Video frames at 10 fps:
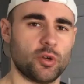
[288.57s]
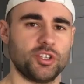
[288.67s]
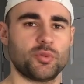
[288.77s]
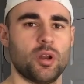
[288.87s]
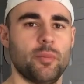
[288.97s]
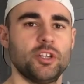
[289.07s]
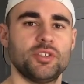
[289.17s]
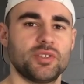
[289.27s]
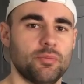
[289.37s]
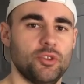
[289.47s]
I just want to
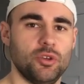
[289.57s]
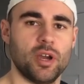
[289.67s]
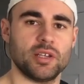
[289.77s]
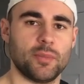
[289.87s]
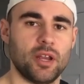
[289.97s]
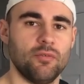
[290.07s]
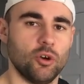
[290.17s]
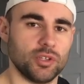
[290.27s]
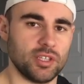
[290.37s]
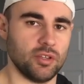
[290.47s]
mention something you guys might have
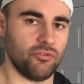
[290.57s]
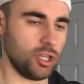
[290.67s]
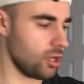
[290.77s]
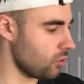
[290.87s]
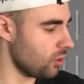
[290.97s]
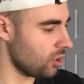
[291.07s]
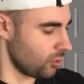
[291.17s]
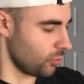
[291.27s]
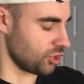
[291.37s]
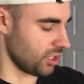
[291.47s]
noticed in the video,
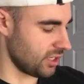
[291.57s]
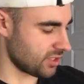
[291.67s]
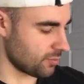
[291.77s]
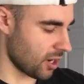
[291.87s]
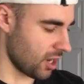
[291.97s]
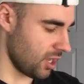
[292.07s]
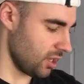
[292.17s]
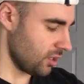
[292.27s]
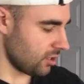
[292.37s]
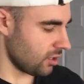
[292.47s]
which is my
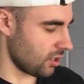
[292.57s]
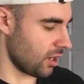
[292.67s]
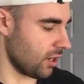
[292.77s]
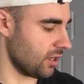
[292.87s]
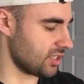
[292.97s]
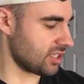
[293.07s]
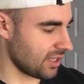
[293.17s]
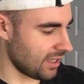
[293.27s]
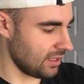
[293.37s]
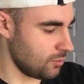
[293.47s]

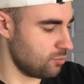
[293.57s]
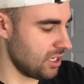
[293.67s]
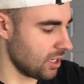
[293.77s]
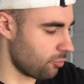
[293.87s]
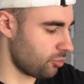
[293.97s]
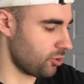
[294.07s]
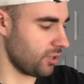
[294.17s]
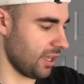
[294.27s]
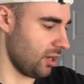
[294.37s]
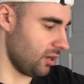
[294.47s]
slightly beat up
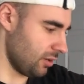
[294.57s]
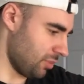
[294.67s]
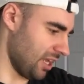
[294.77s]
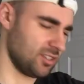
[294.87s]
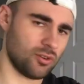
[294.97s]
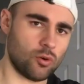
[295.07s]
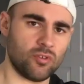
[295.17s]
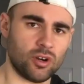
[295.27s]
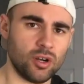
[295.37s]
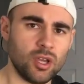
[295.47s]
and painted
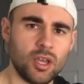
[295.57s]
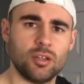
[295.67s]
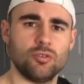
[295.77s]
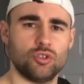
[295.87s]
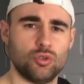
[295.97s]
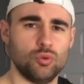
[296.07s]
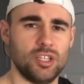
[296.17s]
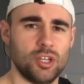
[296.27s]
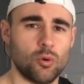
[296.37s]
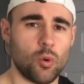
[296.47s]
over
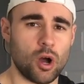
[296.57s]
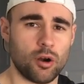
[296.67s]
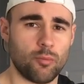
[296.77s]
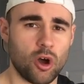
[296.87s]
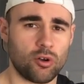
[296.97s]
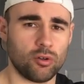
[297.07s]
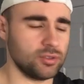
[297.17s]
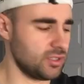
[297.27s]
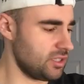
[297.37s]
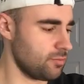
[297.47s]
2-liter water bottle.
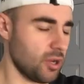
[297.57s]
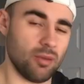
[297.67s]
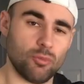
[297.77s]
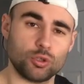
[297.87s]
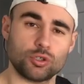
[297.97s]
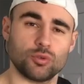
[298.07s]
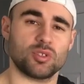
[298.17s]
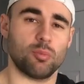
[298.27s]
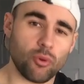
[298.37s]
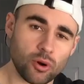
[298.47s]
This is my emotional
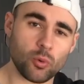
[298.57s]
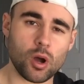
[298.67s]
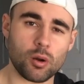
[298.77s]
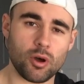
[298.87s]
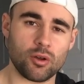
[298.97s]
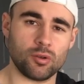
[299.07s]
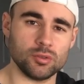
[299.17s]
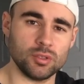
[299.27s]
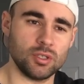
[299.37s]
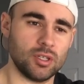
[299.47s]
support water bottle.
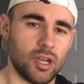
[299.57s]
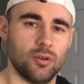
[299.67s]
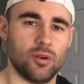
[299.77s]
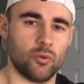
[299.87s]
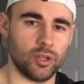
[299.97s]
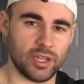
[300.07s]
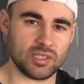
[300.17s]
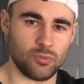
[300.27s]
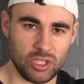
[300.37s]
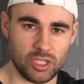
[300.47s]
I know everyone likes
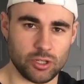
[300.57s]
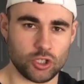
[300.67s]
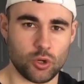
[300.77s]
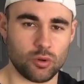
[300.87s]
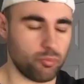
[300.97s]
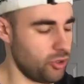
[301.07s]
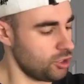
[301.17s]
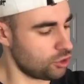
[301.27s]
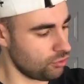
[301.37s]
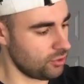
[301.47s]
to make that joke, but
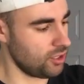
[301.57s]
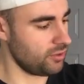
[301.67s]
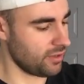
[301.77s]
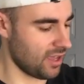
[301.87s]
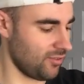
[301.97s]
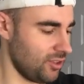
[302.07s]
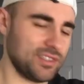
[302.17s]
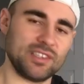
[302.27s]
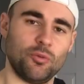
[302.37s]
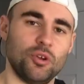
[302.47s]
truly having
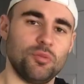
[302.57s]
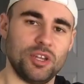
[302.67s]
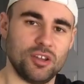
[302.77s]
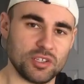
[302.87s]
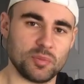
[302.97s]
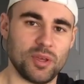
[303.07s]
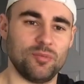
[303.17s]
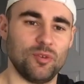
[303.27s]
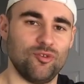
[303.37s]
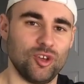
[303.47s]
this thing with me does make
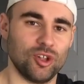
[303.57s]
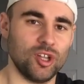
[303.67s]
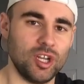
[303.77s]
me feel